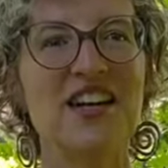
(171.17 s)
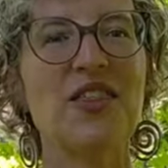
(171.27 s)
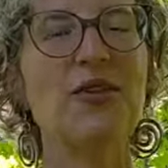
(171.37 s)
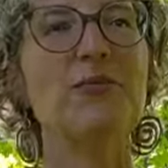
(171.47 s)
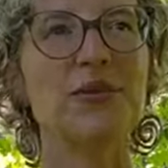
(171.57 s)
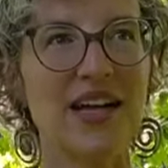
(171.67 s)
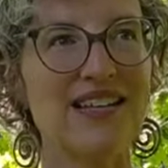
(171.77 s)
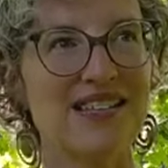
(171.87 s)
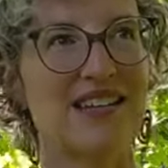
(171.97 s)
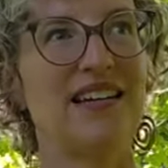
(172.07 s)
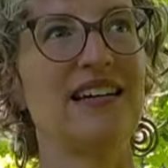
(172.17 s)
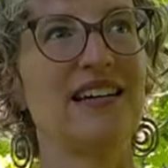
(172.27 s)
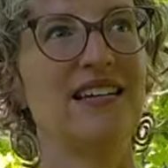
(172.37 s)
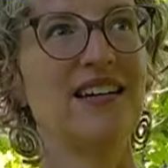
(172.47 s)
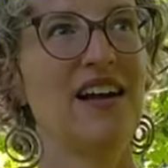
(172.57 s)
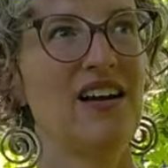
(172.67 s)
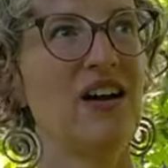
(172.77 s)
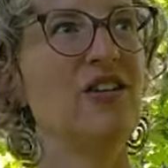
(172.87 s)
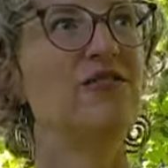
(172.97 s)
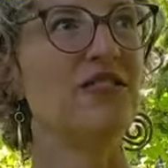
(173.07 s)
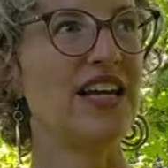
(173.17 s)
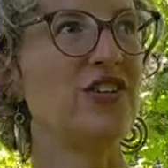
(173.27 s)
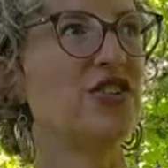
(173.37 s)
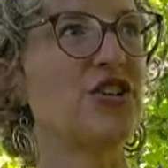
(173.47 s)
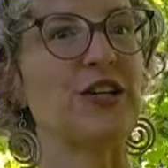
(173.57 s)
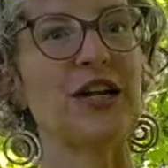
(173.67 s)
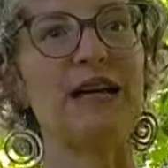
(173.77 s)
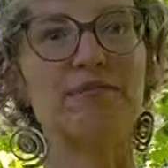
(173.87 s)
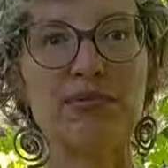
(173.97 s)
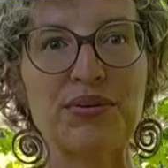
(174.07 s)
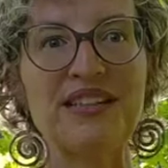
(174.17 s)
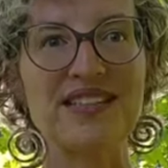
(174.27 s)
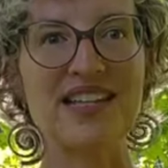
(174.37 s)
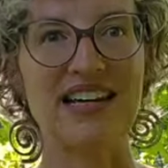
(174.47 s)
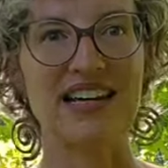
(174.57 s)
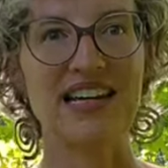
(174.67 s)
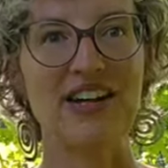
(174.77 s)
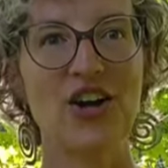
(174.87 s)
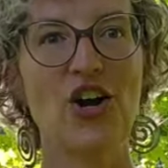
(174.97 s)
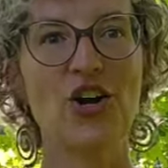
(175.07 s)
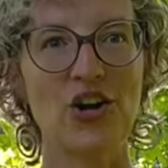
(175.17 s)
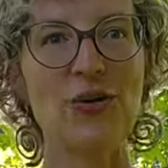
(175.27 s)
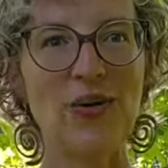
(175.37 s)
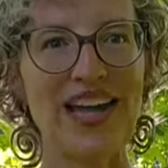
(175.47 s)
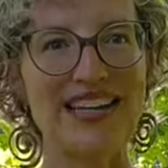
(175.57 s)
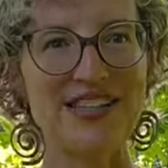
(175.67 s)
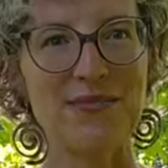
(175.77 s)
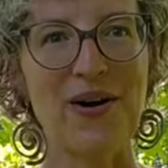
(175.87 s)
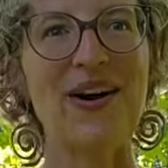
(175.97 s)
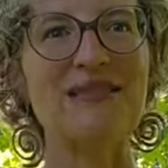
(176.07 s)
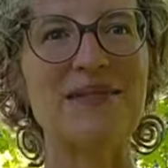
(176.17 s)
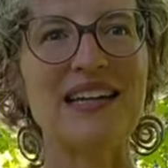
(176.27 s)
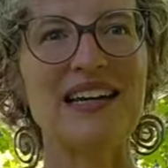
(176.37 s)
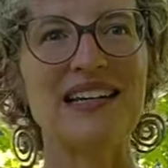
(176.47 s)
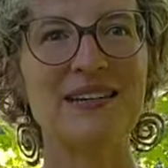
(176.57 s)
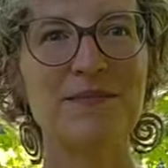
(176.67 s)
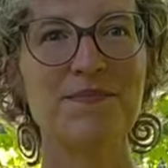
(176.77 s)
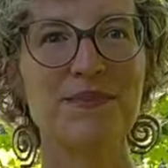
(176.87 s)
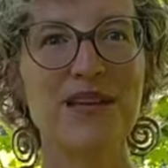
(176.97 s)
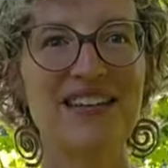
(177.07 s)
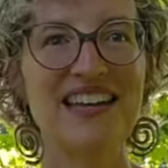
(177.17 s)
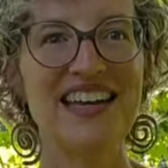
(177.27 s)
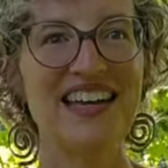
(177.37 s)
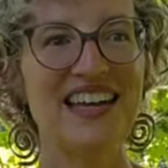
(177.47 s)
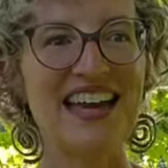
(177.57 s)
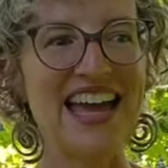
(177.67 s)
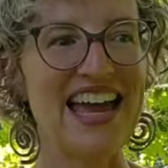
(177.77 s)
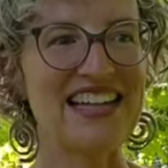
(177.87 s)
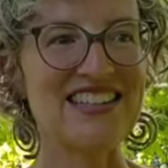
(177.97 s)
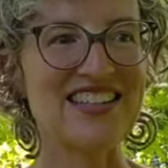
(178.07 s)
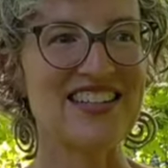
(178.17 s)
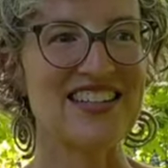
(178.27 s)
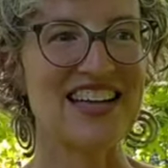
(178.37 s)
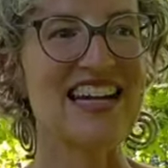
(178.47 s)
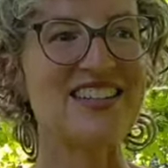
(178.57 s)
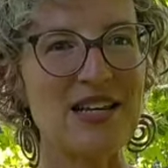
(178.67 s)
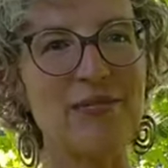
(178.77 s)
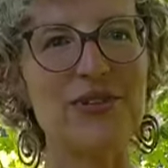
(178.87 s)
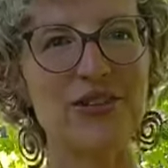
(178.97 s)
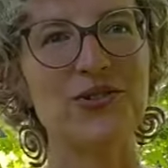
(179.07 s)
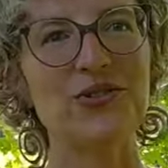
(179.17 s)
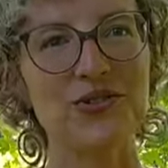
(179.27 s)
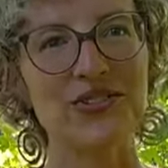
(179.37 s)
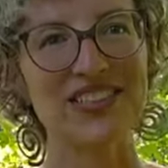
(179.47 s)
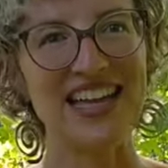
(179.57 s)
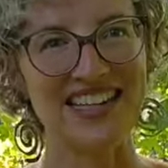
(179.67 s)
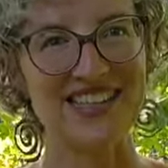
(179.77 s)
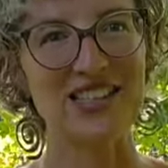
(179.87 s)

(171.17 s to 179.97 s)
the blessing of nature imprinting her ways upon me. And as someone who has